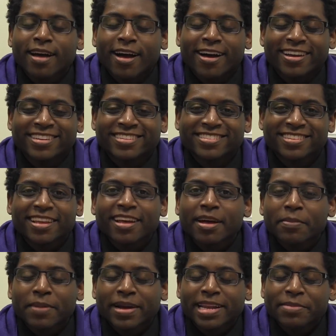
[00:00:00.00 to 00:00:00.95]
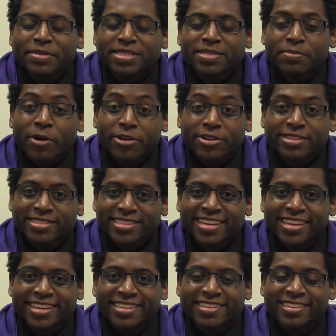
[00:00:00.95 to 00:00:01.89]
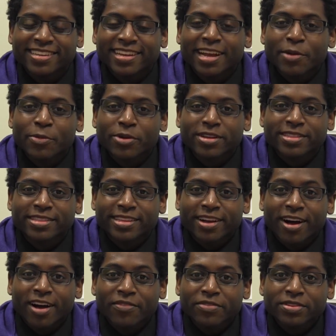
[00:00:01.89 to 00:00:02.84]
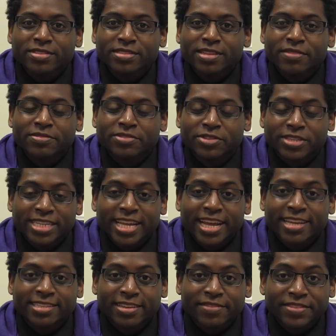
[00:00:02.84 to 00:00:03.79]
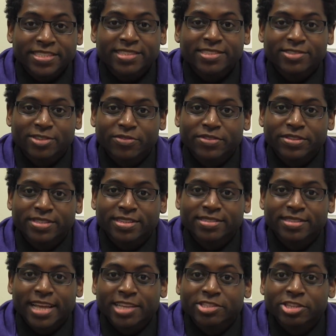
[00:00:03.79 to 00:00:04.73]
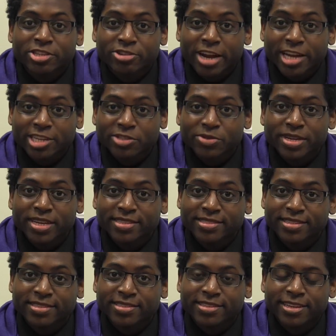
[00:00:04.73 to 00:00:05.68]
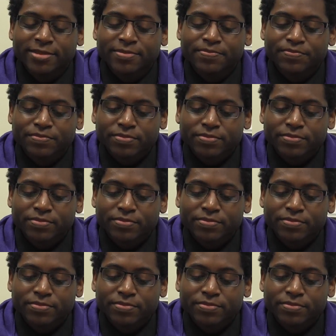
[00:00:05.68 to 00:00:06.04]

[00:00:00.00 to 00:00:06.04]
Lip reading: Hi, my name is Marcus Kidd, and I work in the Office of Student Activities and Services as a graduate assistant.